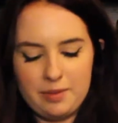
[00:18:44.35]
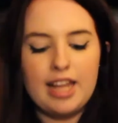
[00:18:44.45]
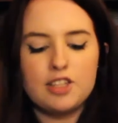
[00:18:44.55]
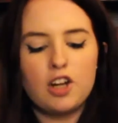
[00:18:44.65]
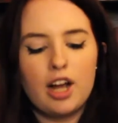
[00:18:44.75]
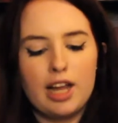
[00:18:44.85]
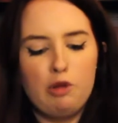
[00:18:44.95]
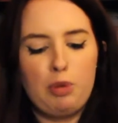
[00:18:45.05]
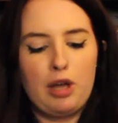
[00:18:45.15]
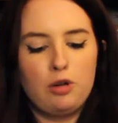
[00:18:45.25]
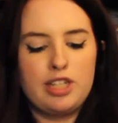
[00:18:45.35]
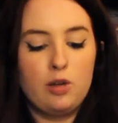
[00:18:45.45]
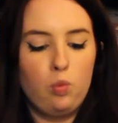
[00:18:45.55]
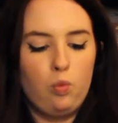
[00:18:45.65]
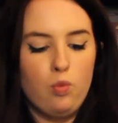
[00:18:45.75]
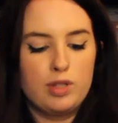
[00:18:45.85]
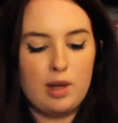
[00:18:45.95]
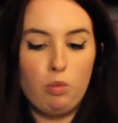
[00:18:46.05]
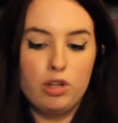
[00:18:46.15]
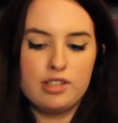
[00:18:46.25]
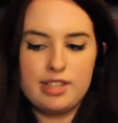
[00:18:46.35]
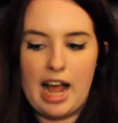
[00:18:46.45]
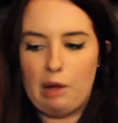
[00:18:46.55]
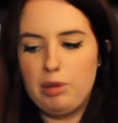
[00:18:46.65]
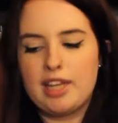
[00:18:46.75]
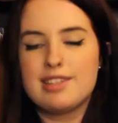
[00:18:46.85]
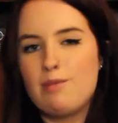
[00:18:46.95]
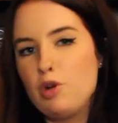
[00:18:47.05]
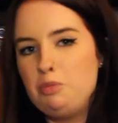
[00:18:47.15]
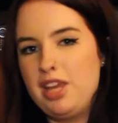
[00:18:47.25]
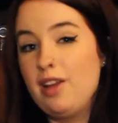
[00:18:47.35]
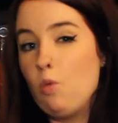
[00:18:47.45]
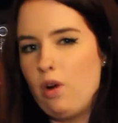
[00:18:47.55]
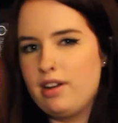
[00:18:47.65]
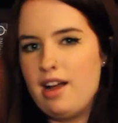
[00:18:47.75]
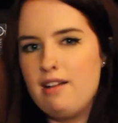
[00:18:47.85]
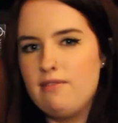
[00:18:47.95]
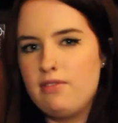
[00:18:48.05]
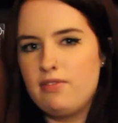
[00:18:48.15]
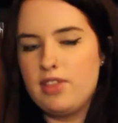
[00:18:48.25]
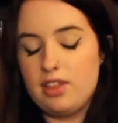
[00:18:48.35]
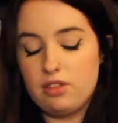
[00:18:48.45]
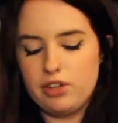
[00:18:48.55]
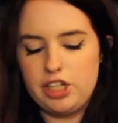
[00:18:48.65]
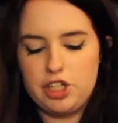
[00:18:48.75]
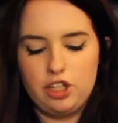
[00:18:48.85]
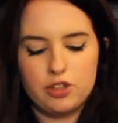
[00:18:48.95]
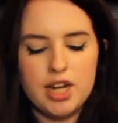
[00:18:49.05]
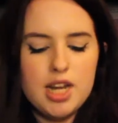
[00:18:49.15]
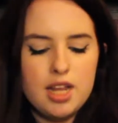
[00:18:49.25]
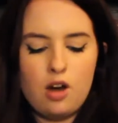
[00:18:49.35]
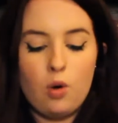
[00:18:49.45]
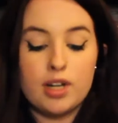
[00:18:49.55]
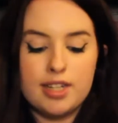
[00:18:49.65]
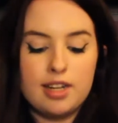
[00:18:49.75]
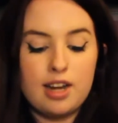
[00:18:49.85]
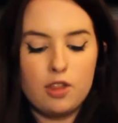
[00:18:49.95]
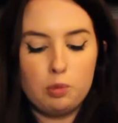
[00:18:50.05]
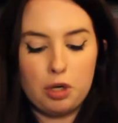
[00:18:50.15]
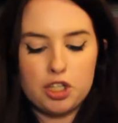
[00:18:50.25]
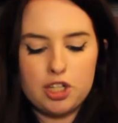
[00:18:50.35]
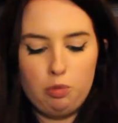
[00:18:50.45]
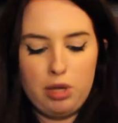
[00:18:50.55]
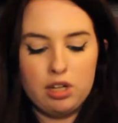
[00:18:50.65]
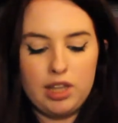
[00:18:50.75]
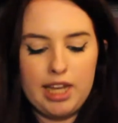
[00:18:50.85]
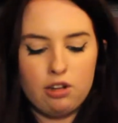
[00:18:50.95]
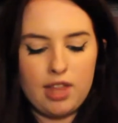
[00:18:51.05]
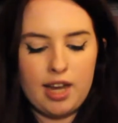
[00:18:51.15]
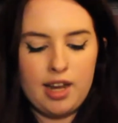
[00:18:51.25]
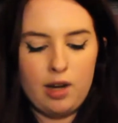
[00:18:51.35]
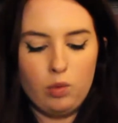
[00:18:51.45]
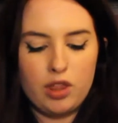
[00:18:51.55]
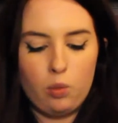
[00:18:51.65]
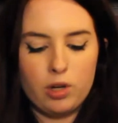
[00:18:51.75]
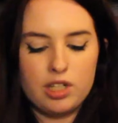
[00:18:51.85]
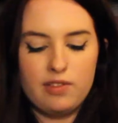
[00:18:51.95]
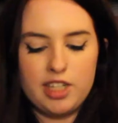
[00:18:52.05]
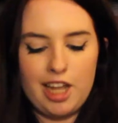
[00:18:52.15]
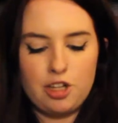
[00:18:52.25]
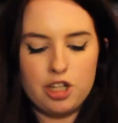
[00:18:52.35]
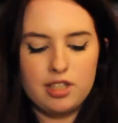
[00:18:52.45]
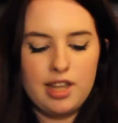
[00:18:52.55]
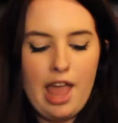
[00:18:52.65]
It's talking about, did someone snap, like someone being one of the 3 children, or did another person appear later that night with the worst of intentions?